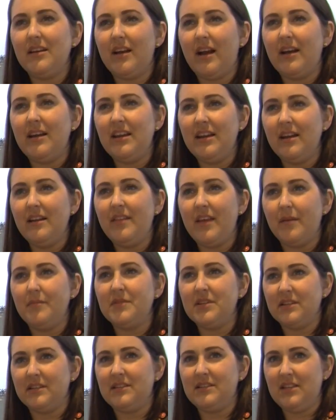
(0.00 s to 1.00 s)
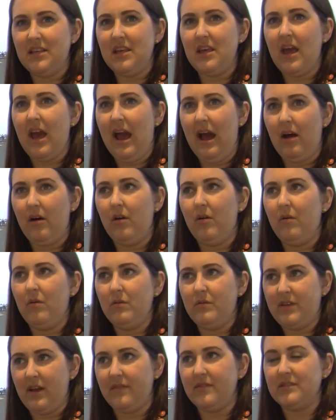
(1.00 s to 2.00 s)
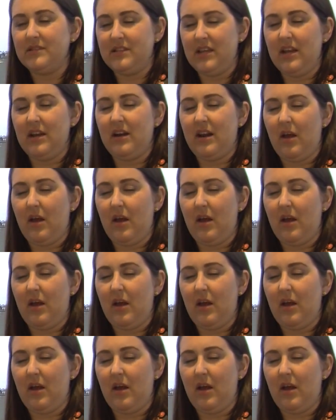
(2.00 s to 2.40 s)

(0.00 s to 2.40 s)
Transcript: I needed them to see how devastated